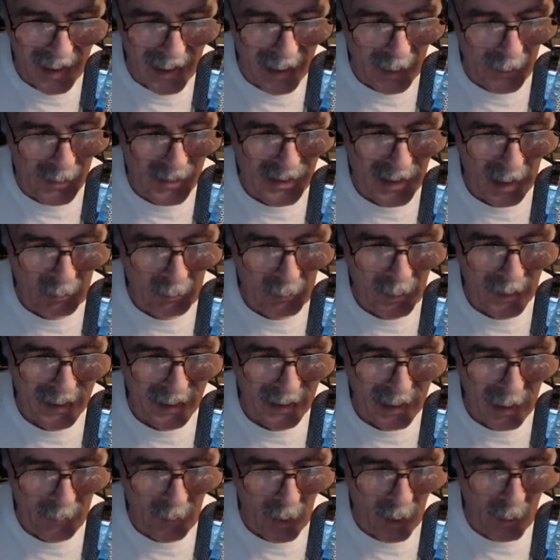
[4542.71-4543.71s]
And it was like
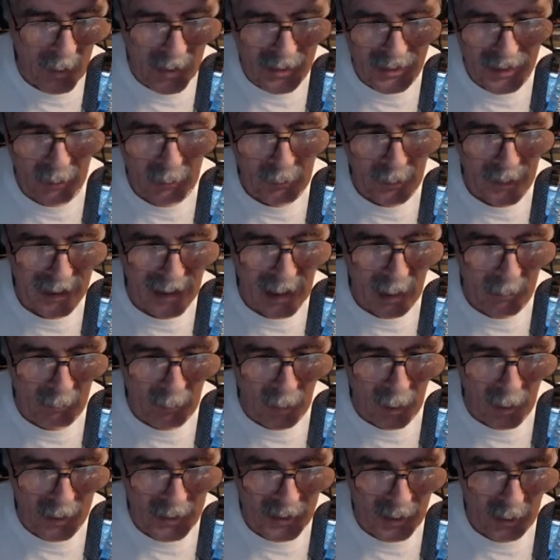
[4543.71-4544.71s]
almost like picking up
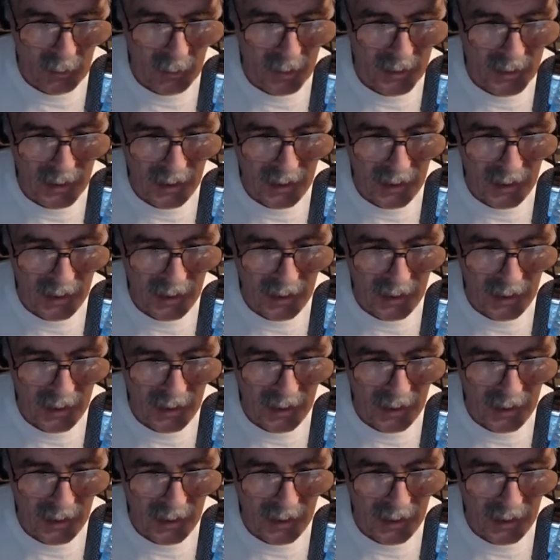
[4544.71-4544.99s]
balsa wood.